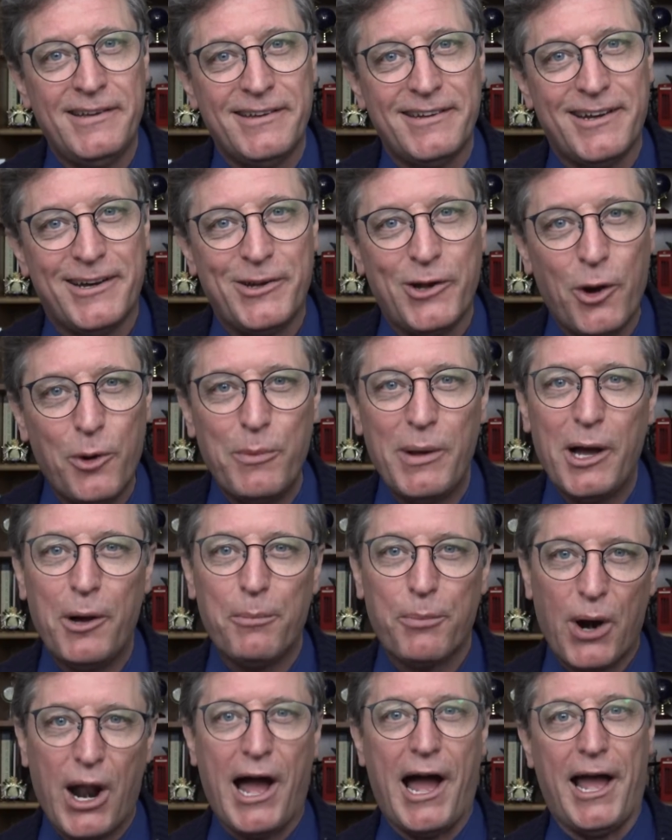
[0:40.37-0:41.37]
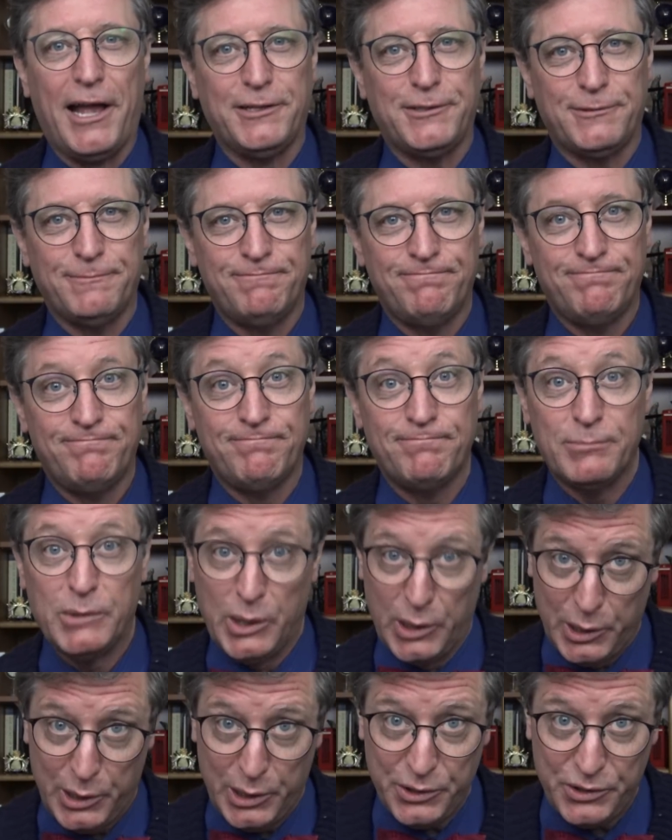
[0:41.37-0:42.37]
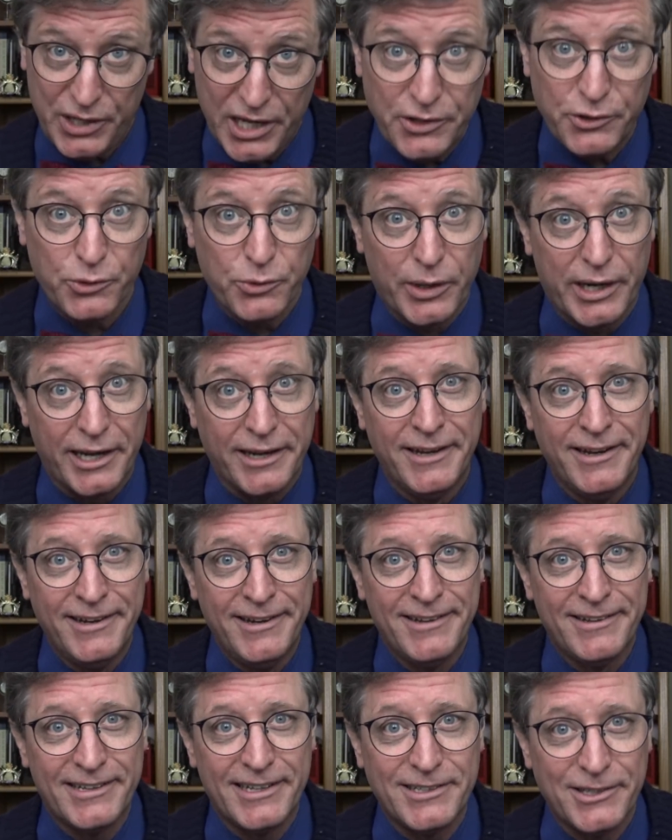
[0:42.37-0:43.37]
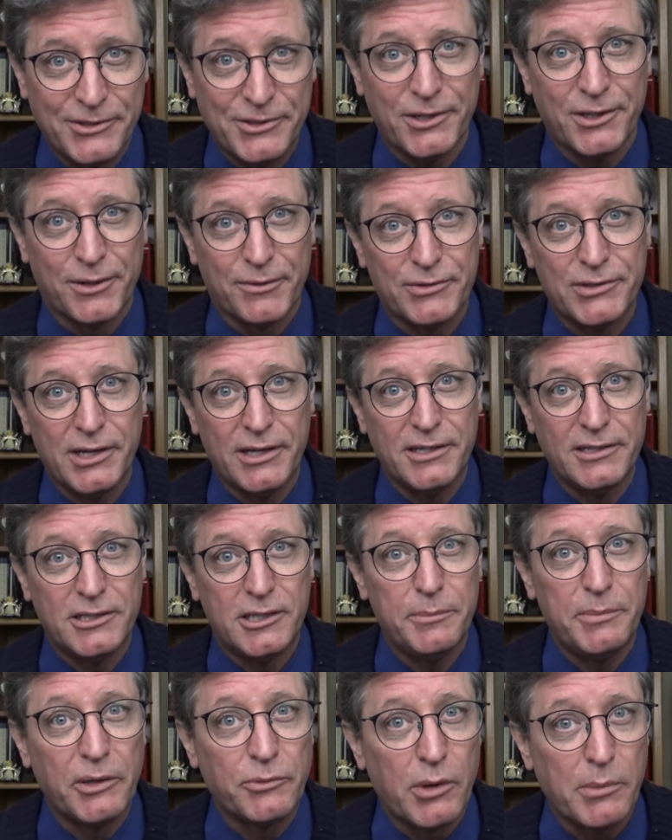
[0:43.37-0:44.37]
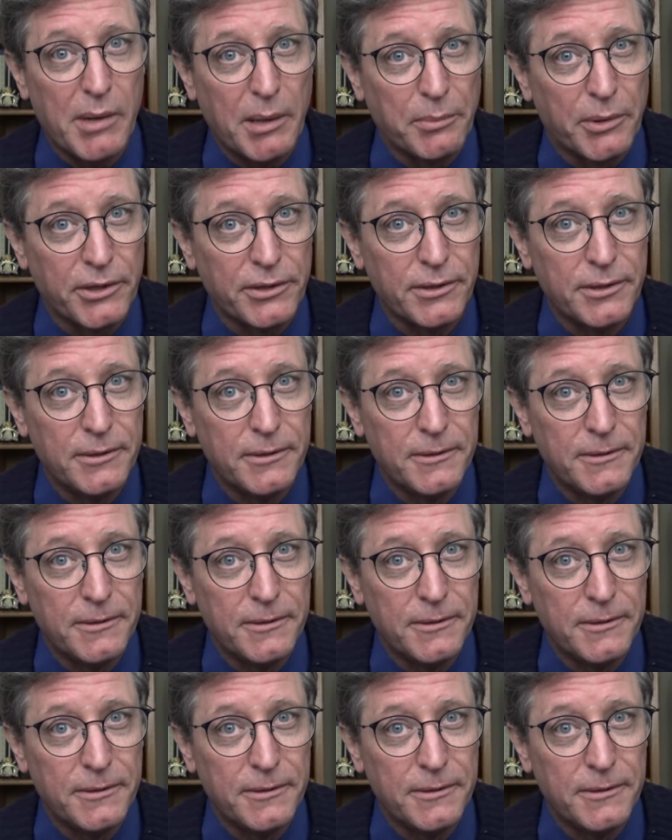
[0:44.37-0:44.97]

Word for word: a Nobel Prize. It is history that deserves to be remembered.